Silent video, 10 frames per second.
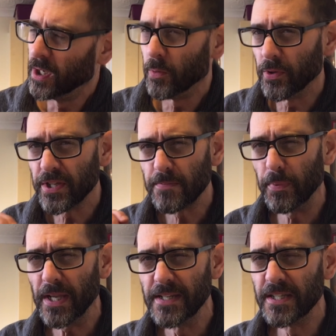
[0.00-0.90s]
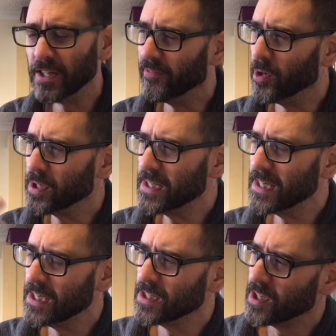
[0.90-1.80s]
where there's plenty of
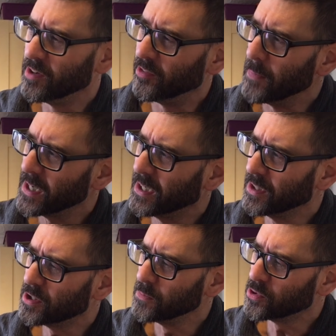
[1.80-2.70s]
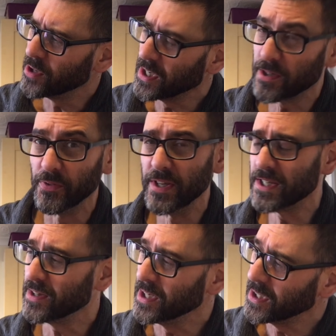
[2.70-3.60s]
ideas for making some drinks on
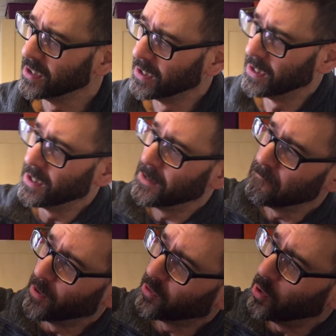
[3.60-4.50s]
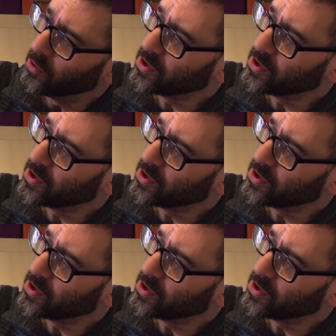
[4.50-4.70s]
this thing. I've got